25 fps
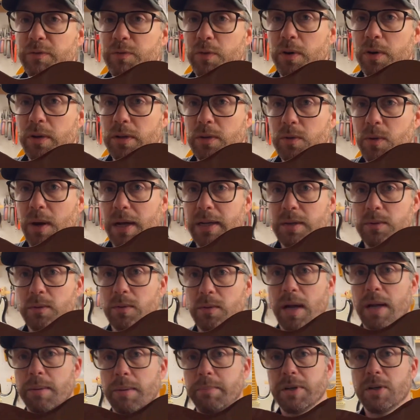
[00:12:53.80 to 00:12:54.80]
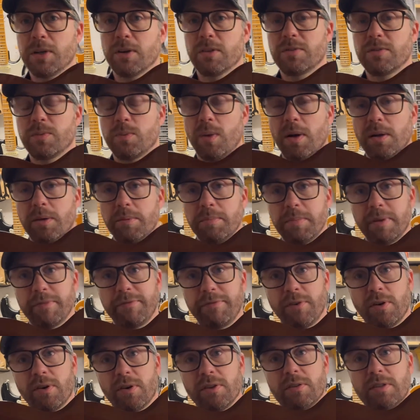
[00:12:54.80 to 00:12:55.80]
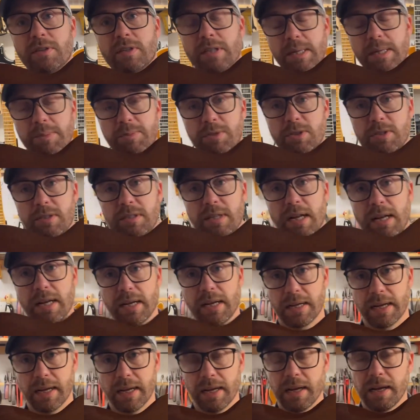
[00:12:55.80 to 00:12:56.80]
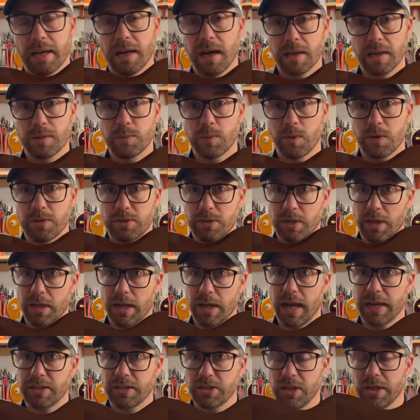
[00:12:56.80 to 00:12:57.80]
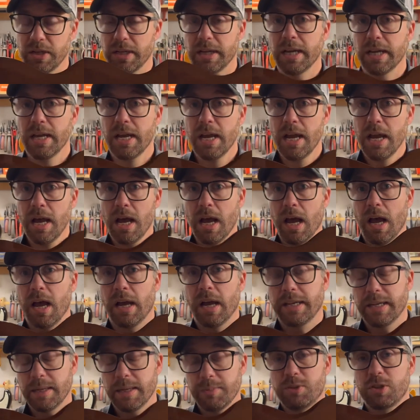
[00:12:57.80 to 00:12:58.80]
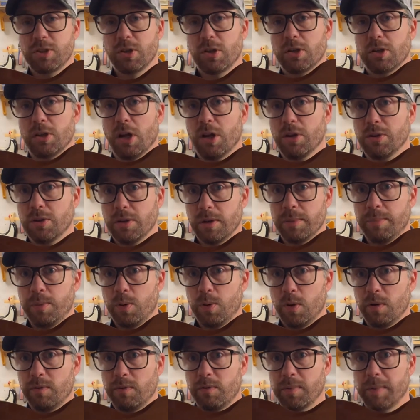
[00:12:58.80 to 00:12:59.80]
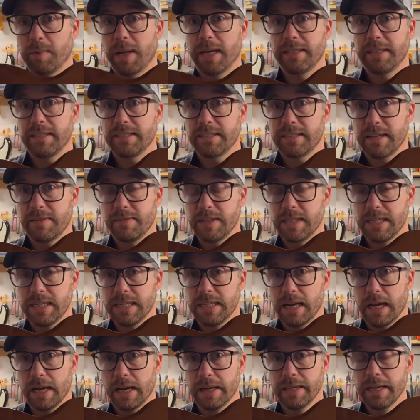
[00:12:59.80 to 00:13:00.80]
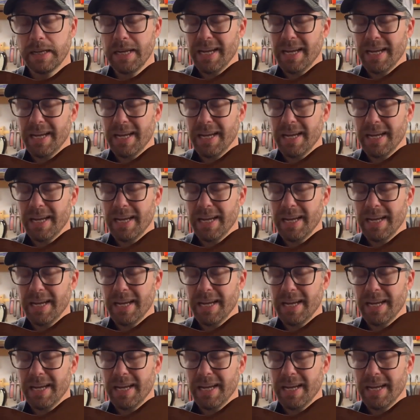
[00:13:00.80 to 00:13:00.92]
for it quite a while because one of the first Gibsons that I got was actually a Gibson Les Paul from 1979.